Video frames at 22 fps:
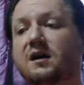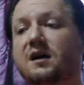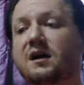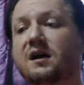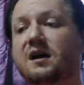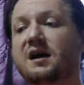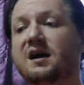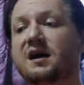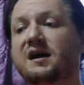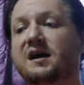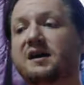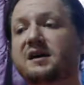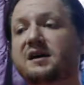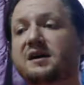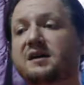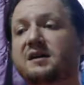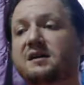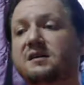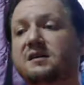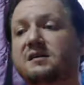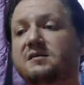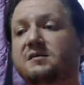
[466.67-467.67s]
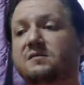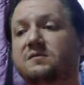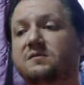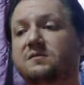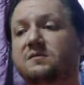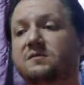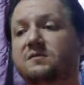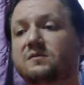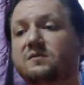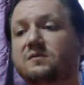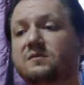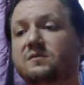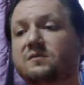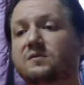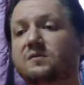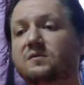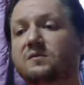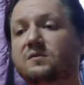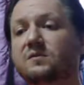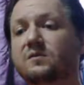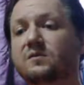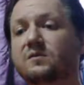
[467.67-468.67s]
I
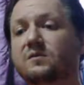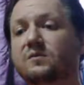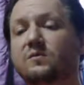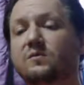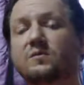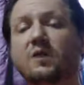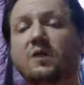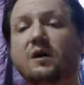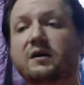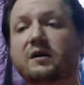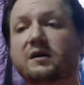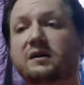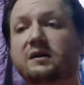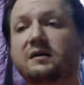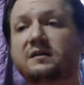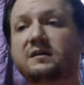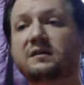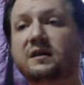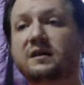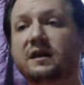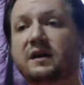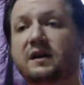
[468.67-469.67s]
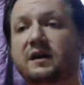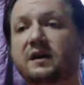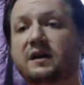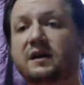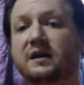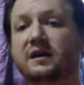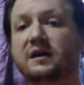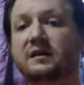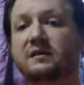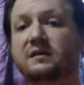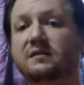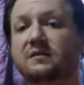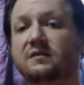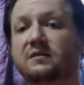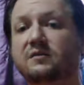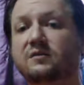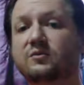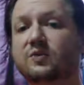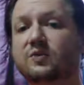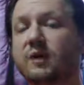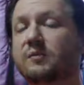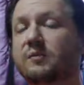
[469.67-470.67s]
walk in and
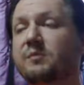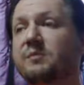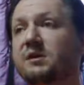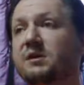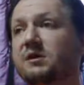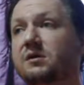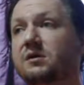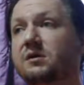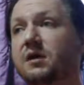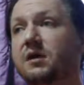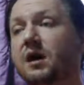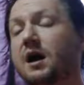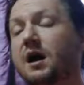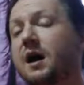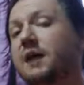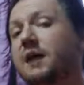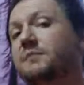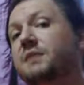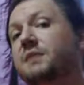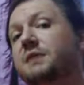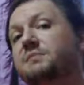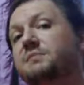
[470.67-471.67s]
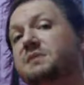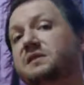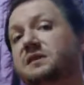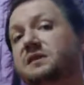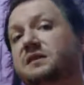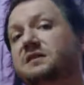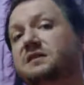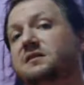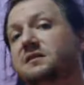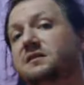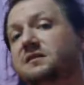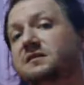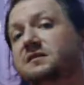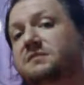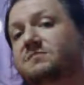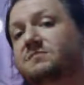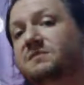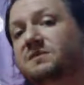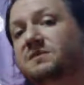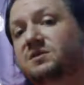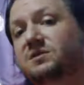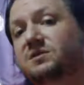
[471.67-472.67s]
grab a beer, I might be leading them
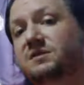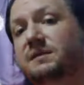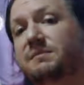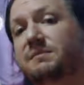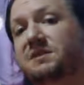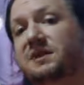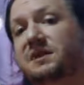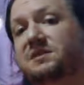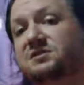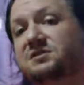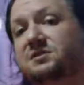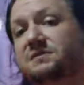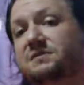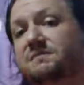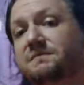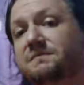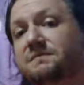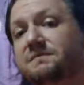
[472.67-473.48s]
to temptation.